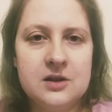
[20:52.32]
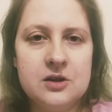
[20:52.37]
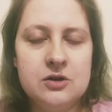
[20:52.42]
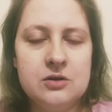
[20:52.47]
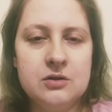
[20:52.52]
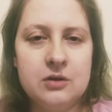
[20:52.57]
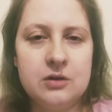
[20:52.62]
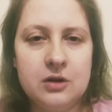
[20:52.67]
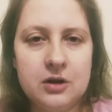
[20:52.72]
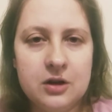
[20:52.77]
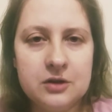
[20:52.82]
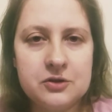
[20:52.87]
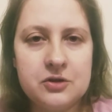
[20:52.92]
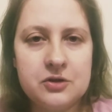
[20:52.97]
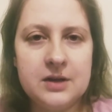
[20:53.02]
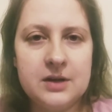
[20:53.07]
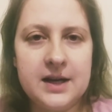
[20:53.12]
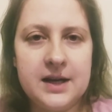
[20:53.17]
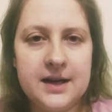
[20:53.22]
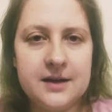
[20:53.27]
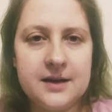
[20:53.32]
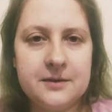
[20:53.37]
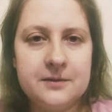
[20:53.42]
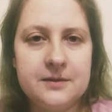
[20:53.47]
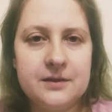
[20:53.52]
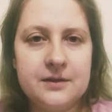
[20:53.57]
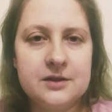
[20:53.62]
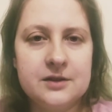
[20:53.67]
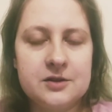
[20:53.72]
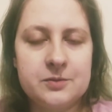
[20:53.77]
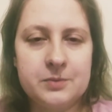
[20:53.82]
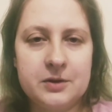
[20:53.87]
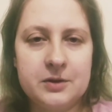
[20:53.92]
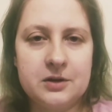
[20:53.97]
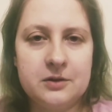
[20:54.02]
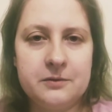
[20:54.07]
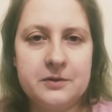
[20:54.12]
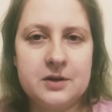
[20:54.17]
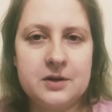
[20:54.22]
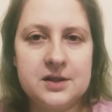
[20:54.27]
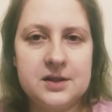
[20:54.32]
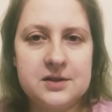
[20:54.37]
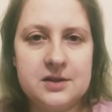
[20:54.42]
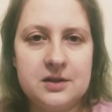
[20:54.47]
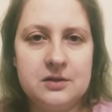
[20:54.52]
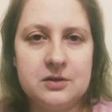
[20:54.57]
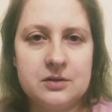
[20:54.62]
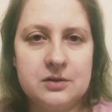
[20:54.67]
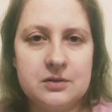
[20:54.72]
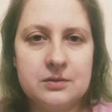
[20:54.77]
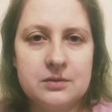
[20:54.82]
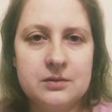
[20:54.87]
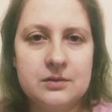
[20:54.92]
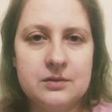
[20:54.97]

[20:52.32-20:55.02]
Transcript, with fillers: you all should have Spirit of Christ in you.